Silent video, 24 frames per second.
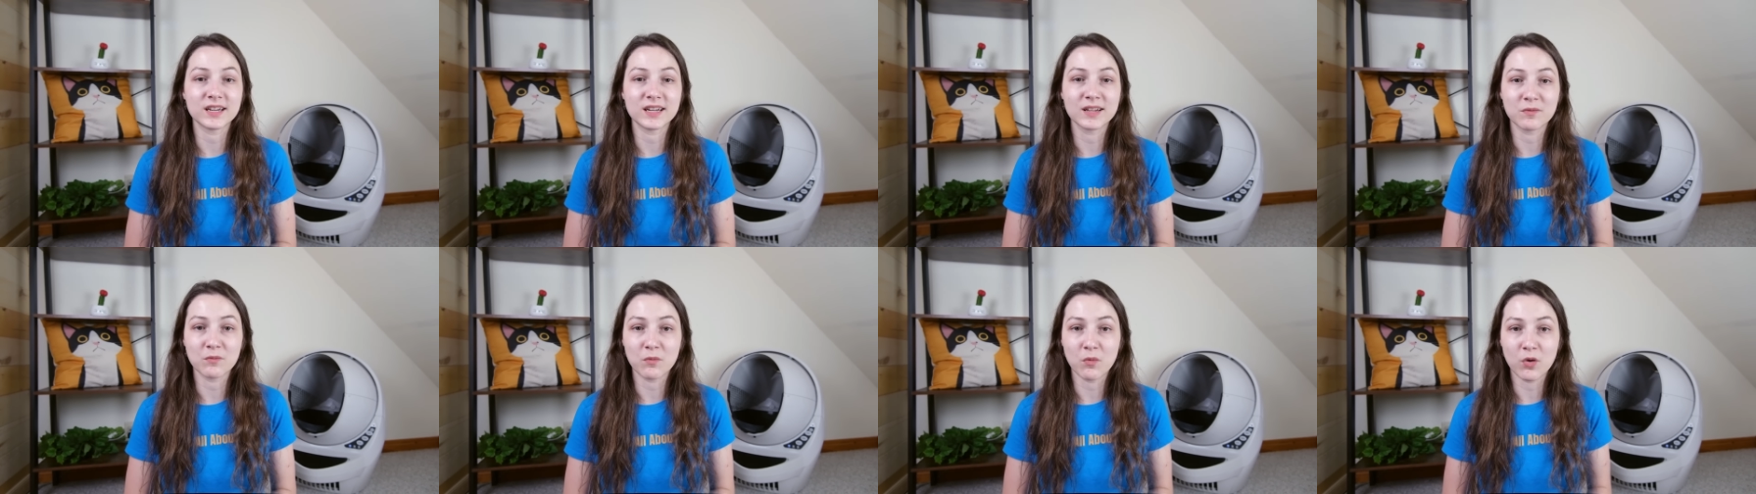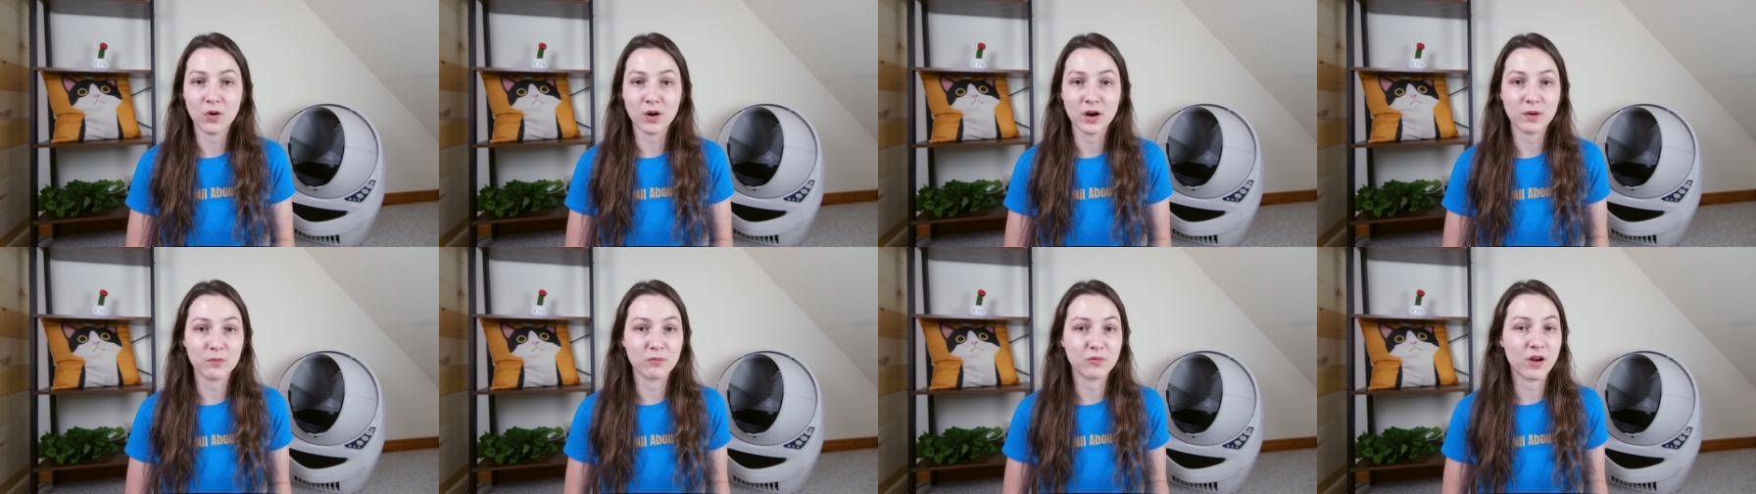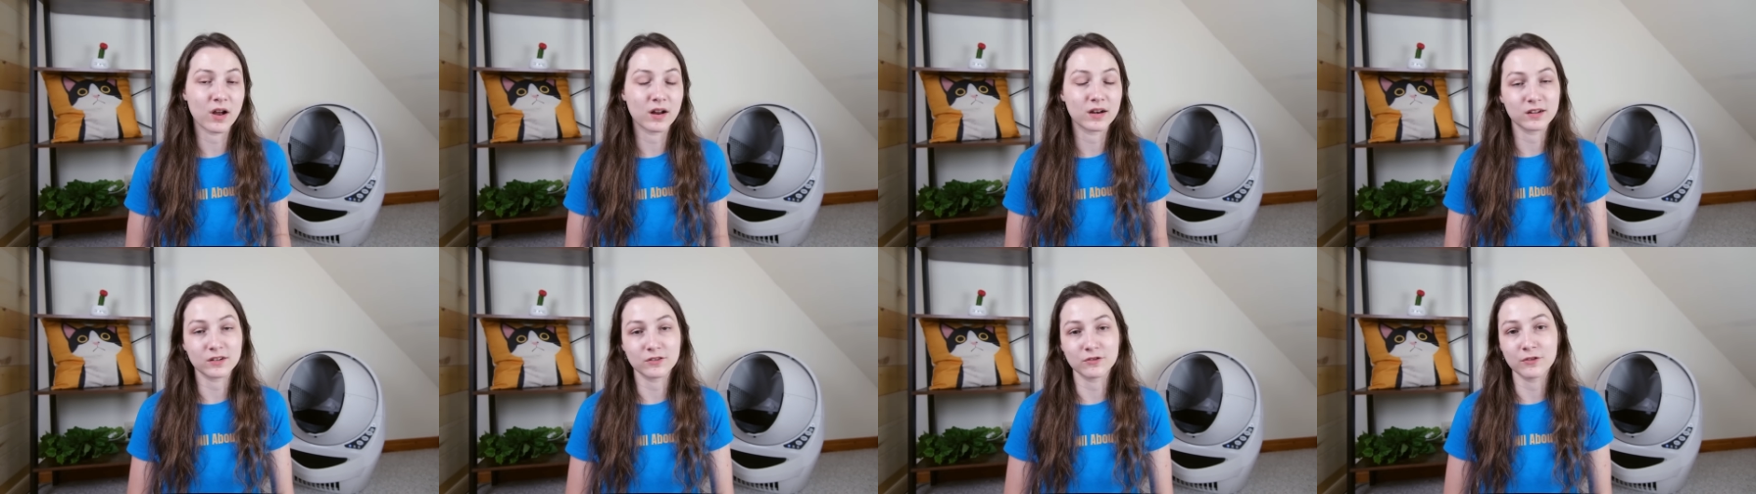in more
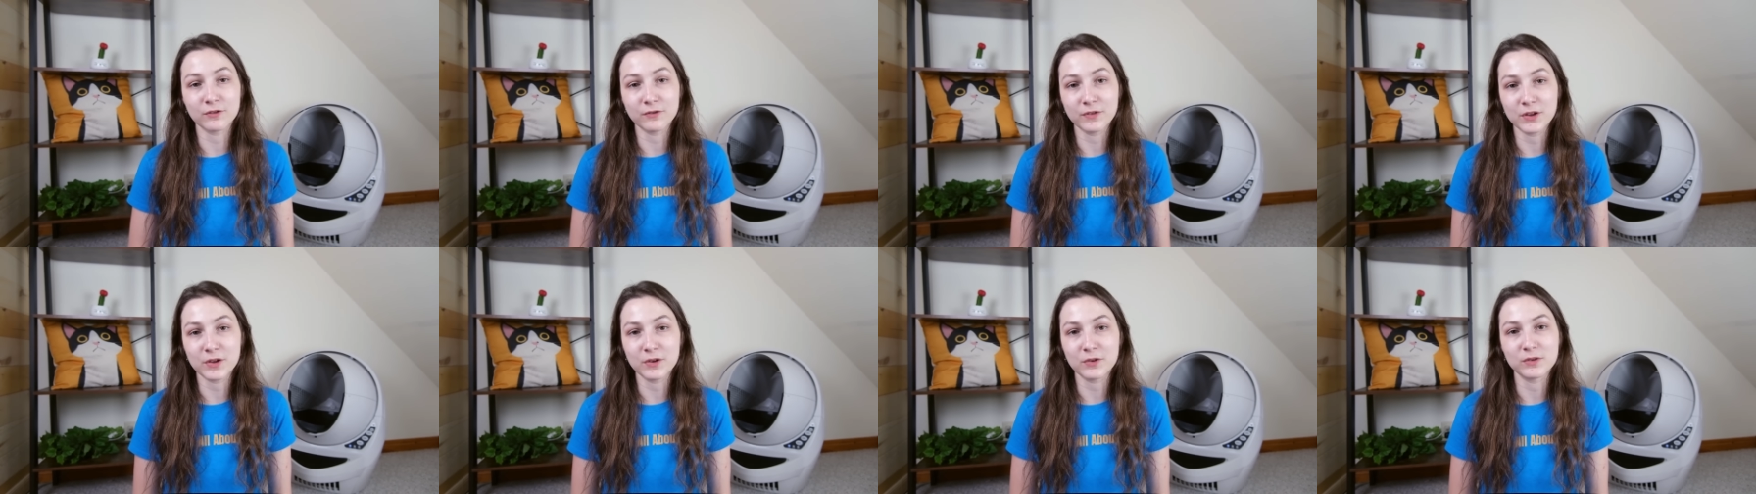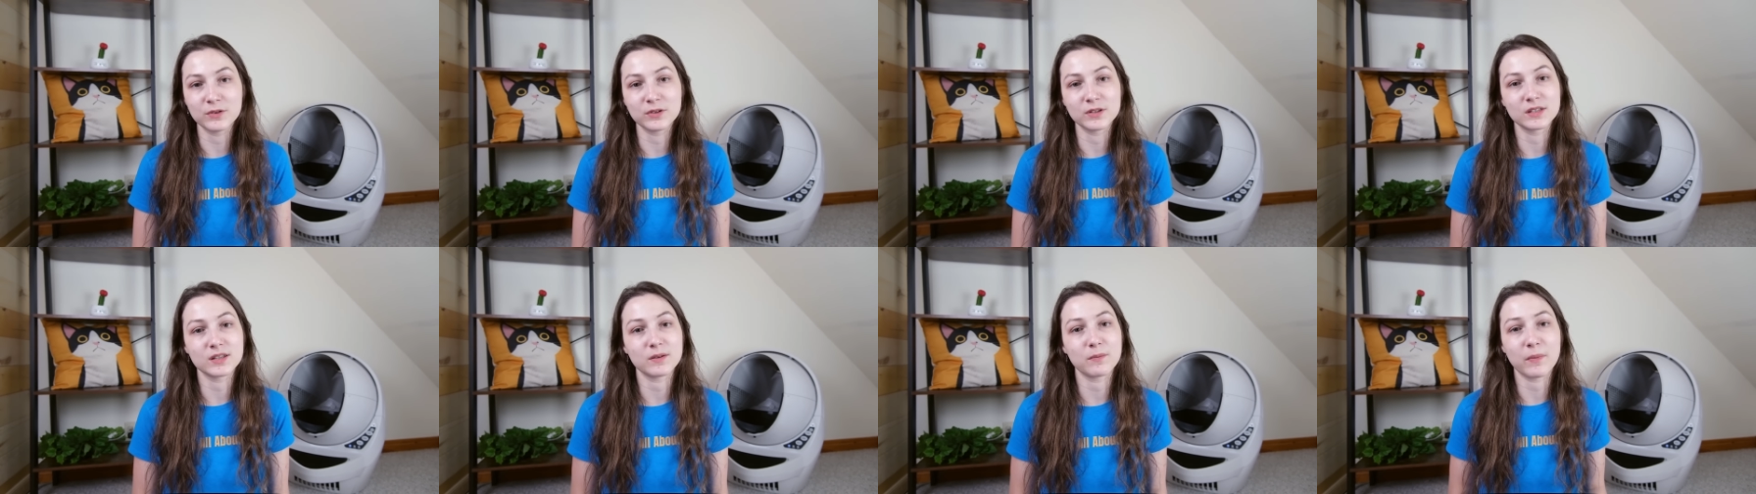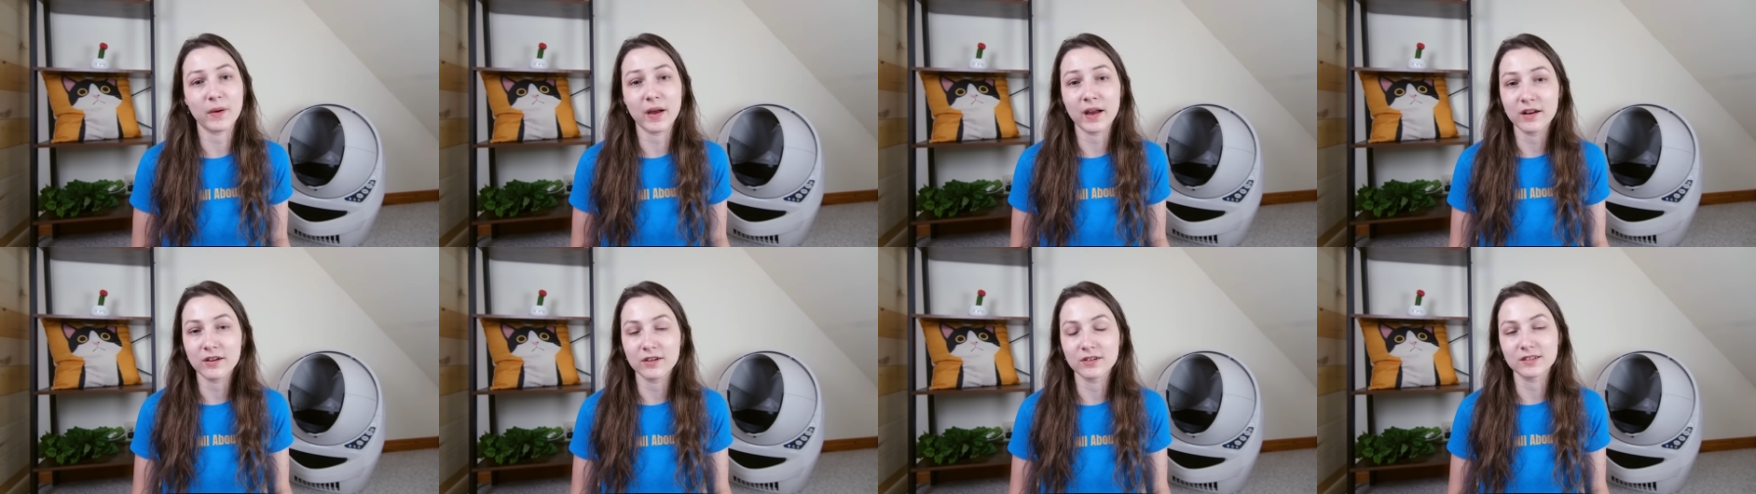product reviews,
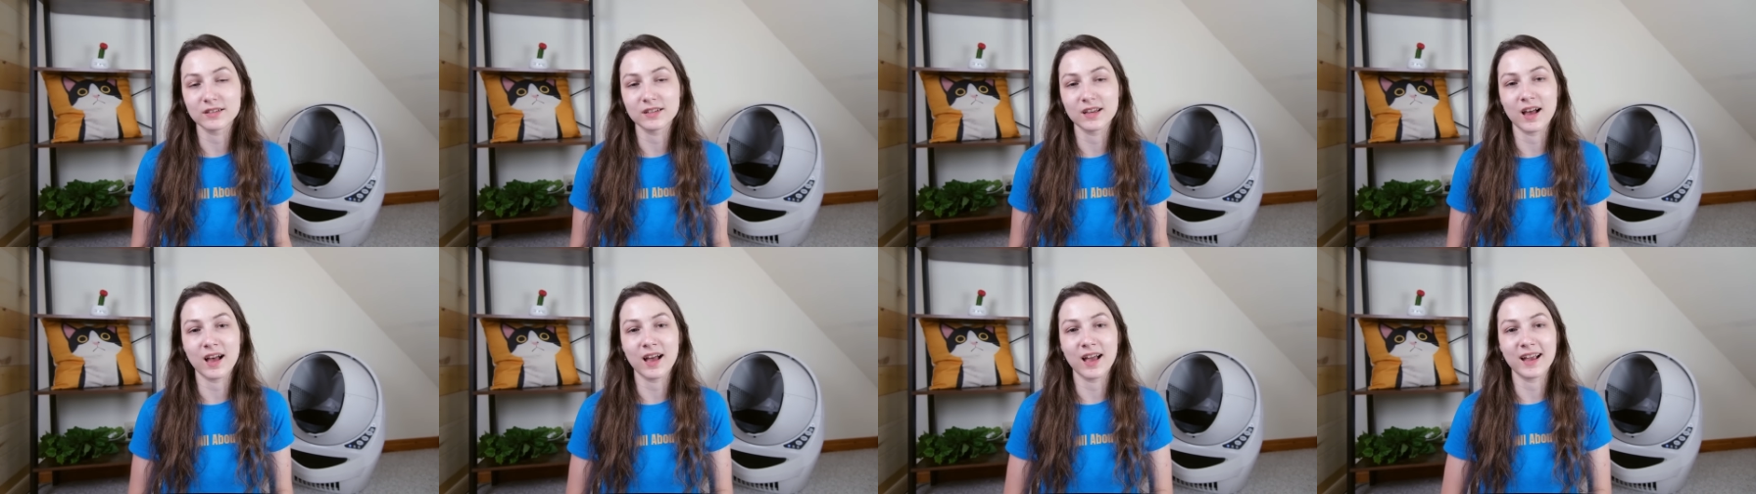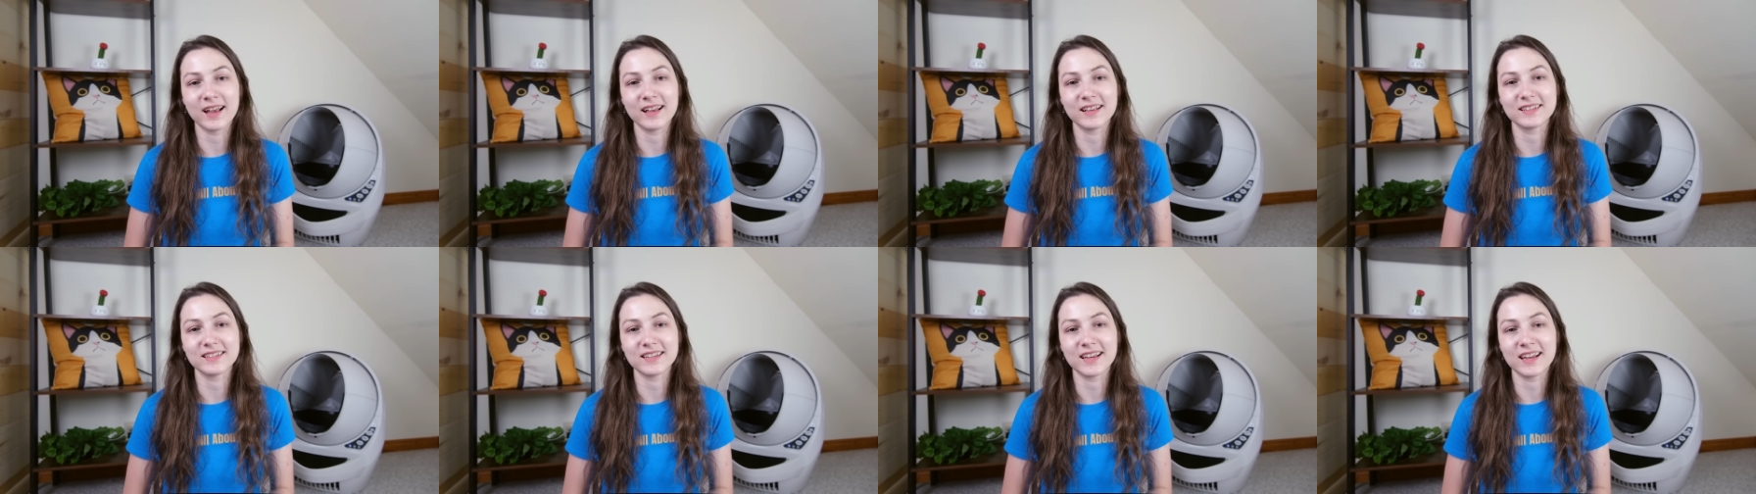buyer's guides,